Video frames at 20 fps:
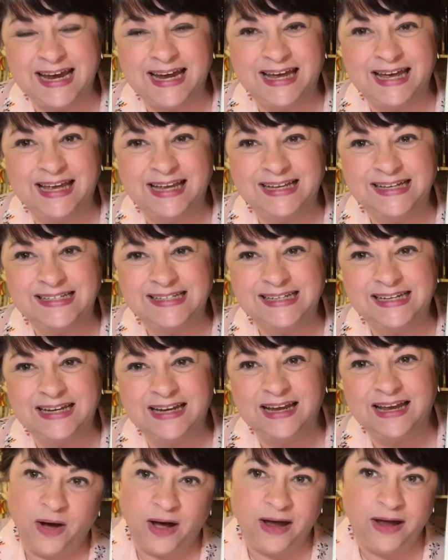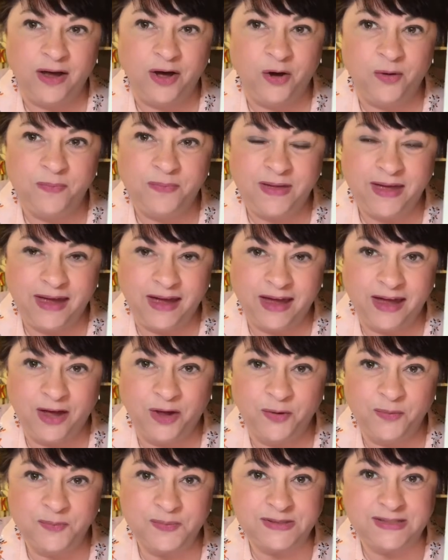and I hope that
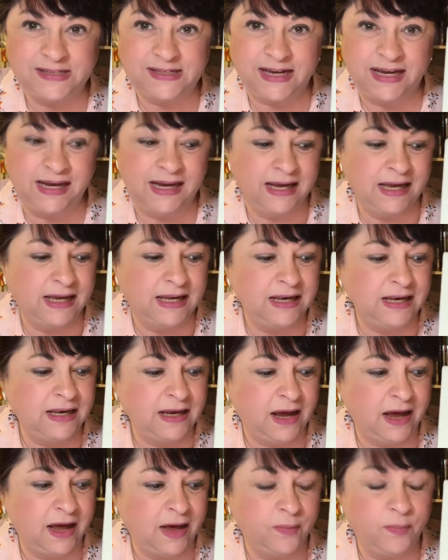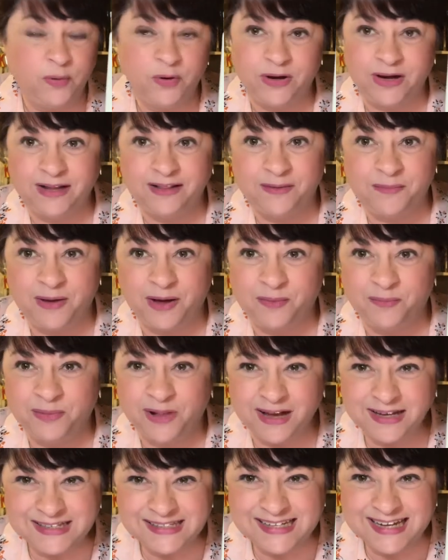helps in putting the mountain
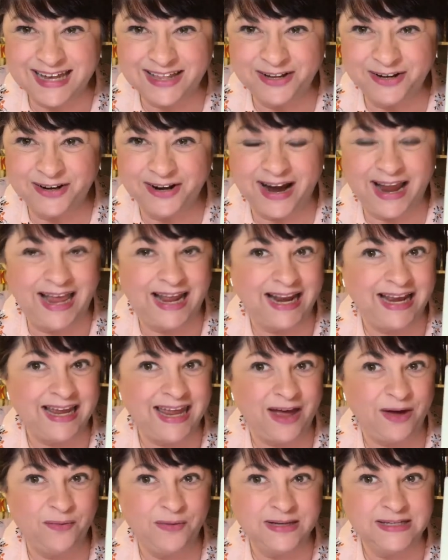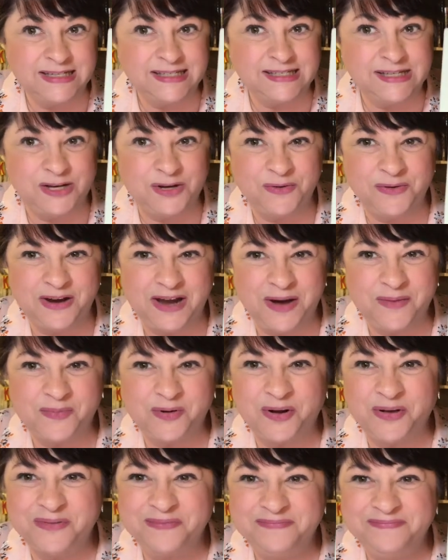blocks together, and I can't wait to see you in
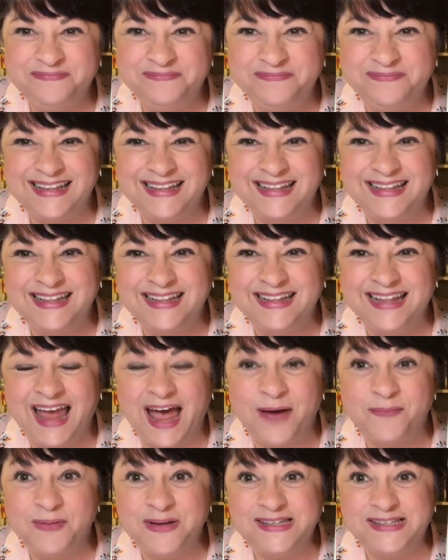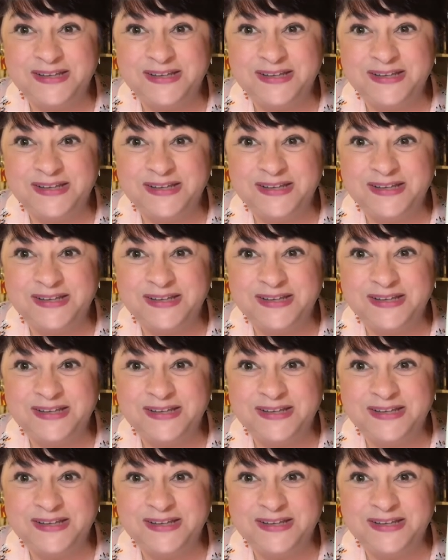April. Happy